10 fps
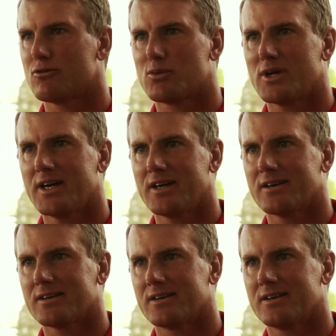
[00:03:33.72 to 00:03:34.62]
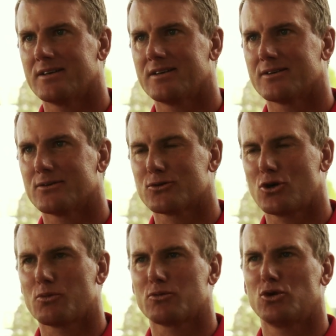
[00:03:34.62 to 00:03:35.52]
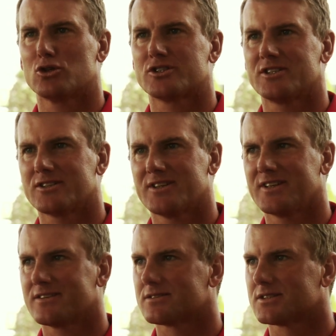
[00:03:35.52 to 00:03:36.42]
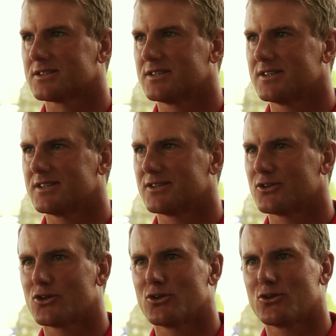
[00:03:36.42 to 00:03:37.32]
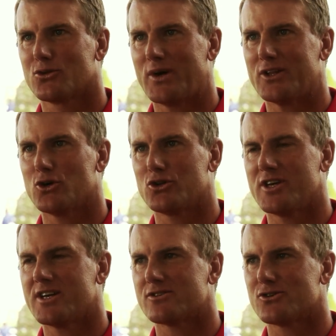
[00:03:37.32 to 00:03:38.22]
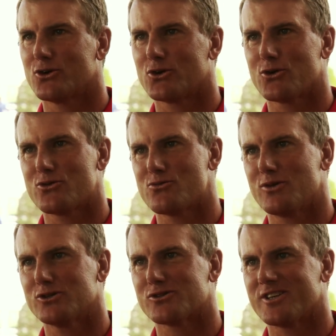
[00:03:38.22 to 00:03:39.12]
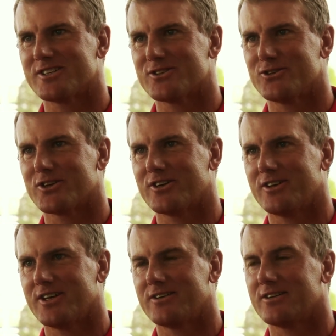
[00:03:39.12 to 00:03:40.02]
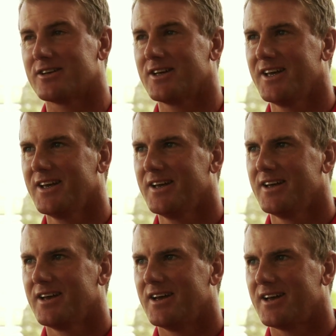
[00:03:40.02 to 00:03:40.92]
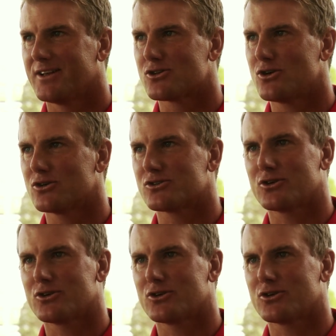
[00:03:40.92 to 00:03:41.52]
If you play uh, top sports and, and twenty odd years, you're going to go through most things in your career, and and as long